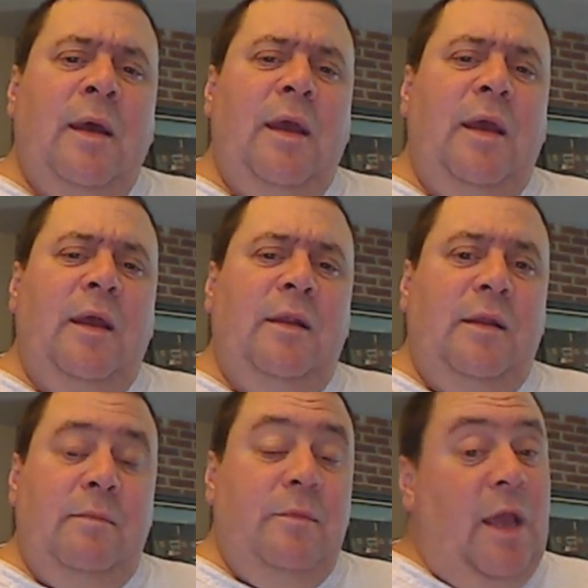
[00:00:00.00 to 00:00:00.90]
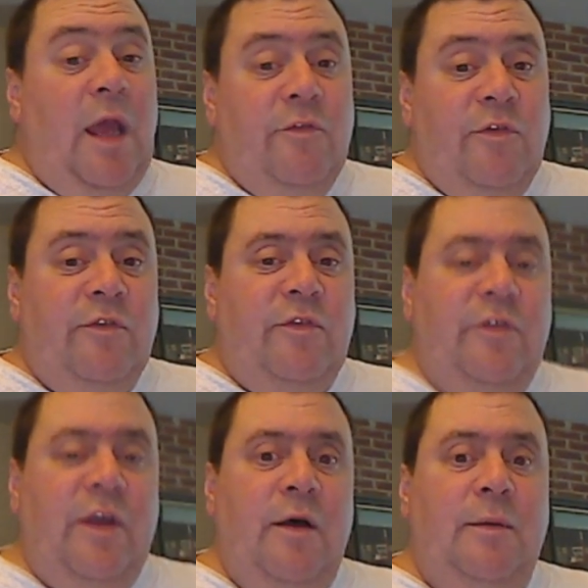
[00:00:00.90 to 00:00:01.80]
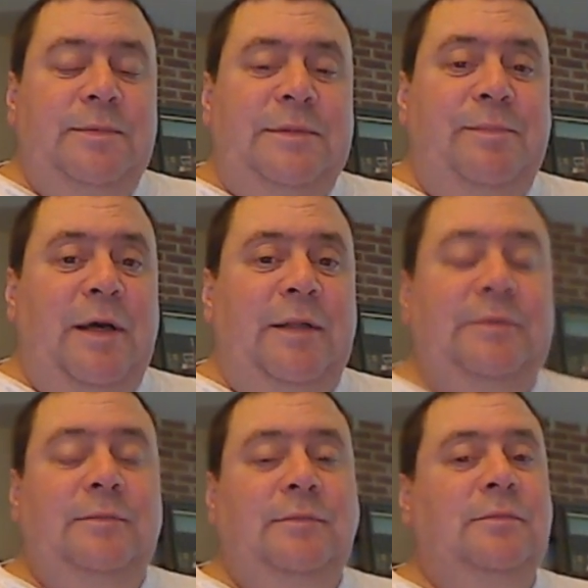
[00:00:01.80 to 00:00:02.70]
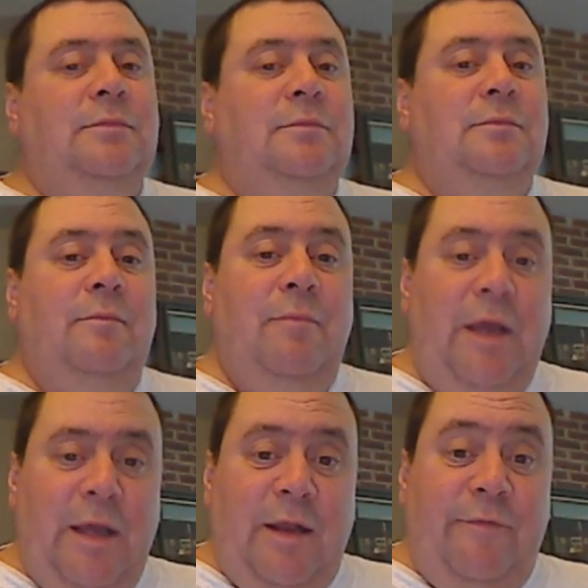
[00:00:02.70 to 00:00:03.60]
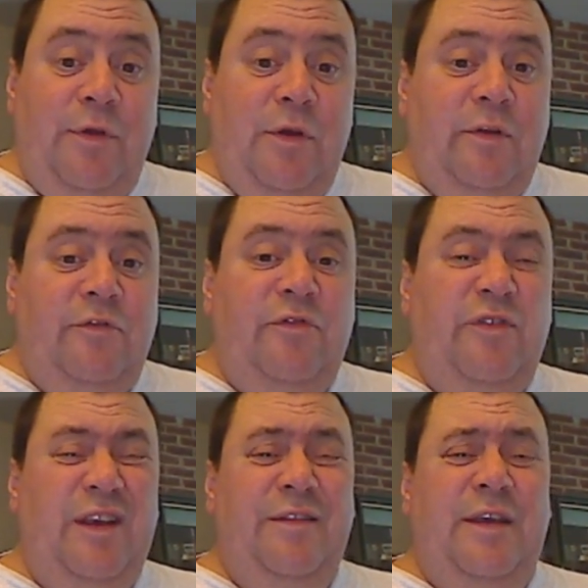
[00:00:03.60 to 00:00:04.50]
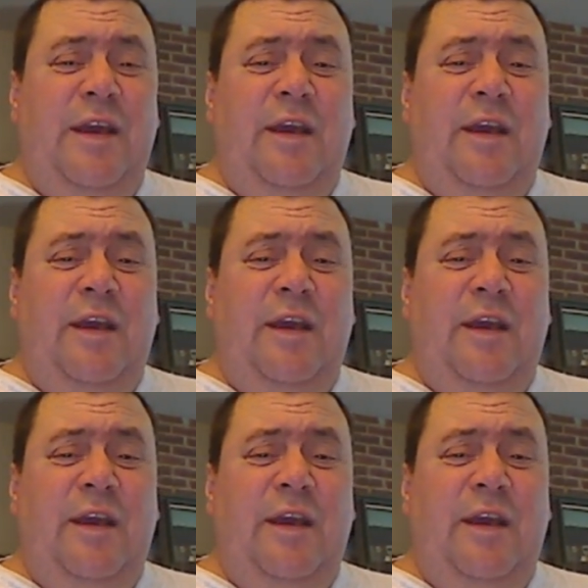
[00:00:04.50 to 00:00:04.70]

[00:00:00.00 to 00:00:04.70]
And the AdSense has helped, but man, if you could see the